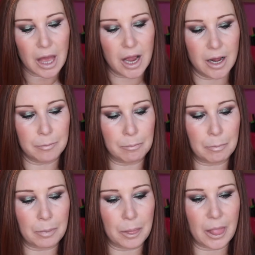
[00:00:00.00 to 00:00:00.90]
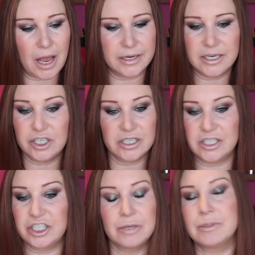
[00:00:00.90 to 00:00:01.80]
And it
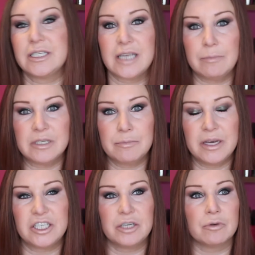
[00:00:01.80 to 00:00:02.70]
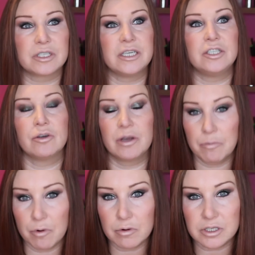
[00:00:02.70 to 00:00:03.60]
just, she was the same as me. She wasn't
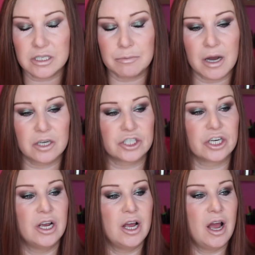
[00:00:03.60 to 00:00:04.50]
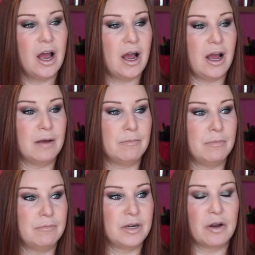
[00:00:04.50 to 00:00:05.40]
enjoying walks as much.
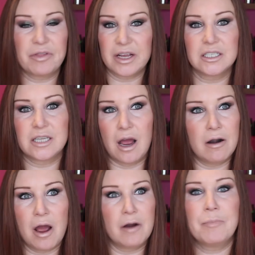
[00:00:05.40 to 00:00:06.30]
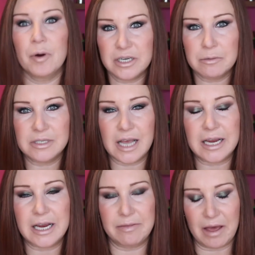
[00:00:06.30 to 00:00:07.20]
You know, things, her body was
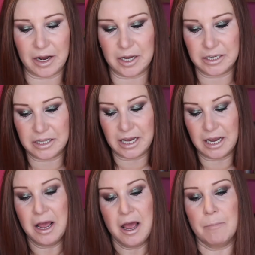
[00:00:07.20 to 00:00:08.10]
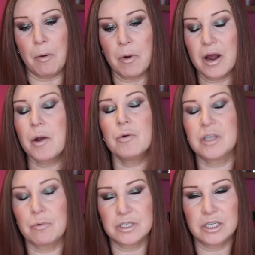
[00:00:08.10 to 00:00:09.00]
aching, that kind of thing. But what I
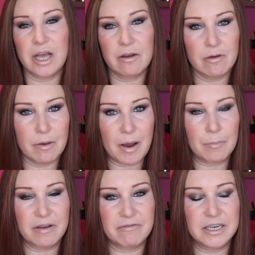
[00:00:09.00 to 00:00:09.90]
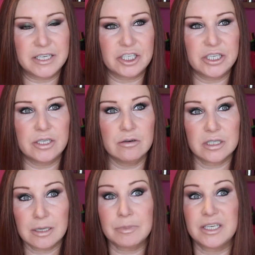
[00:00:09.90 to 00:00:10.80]
also want to tell you about my friend is she's
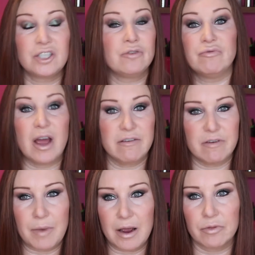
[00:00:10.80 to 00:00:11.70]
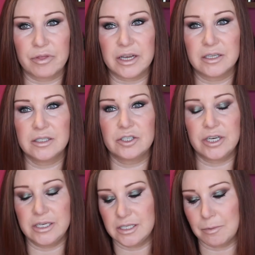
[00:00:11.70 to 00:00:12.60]
not somebody to rave about things.
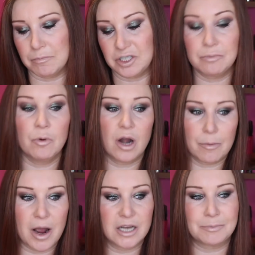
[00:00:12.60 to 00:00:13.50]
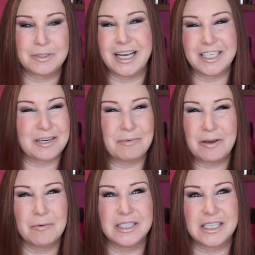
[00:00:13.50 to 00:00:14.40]
She's more like my husband, actually.
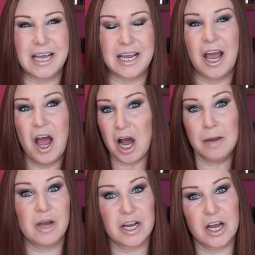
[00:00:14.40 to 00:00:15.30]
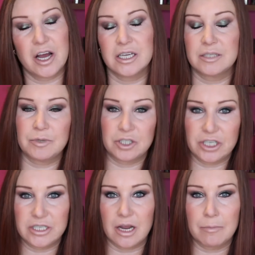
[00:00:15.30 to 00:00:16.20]
We always think I'm like her husband,
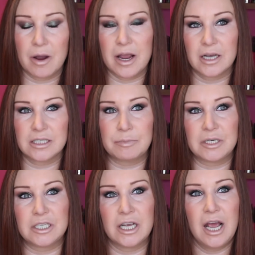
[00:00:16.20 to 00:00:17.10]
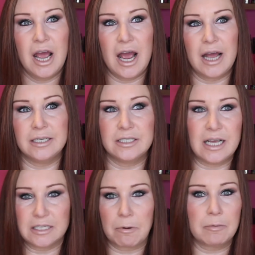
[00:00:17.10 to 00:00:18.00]
she's like my husband, and
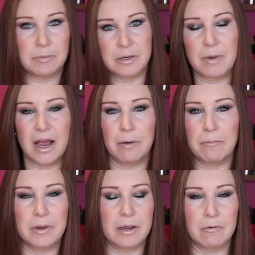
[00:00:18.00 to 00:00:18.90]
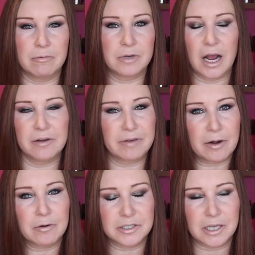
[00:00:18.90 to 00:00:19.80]
that's probably where we all kind of
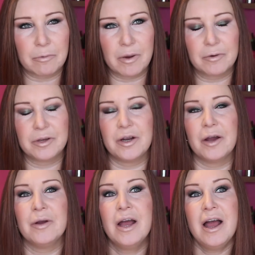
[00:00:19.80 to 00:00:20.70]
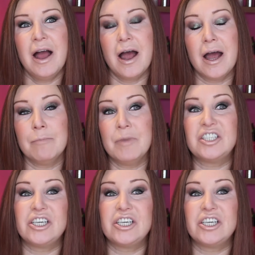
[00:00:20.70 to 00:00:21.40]
get on so well, you know.